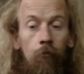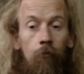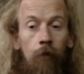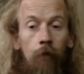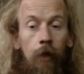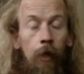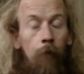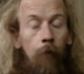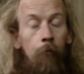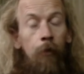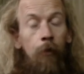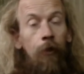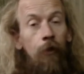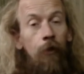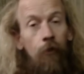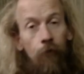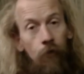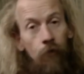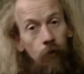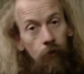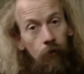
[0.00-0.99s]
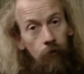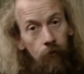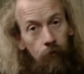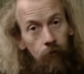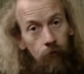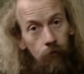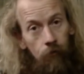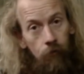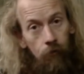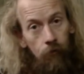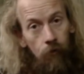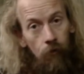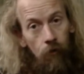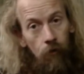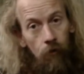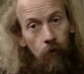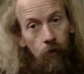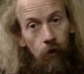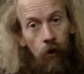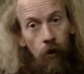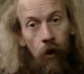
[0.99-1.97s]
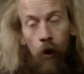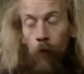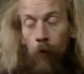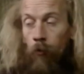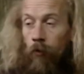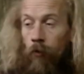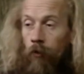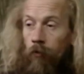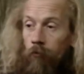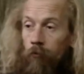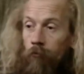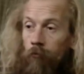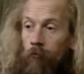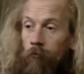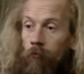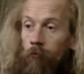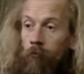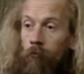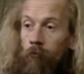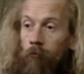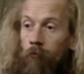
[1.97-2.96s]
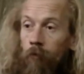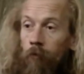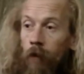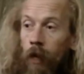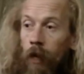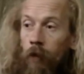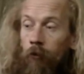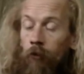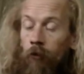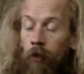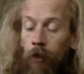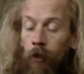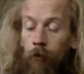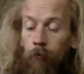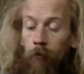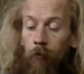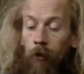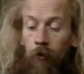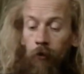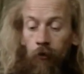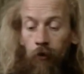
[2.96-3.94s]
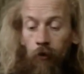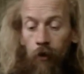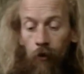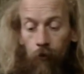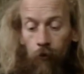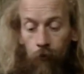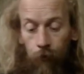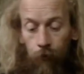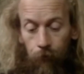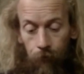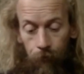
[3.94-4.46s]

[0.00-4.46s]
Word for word: it be different. I would actually myself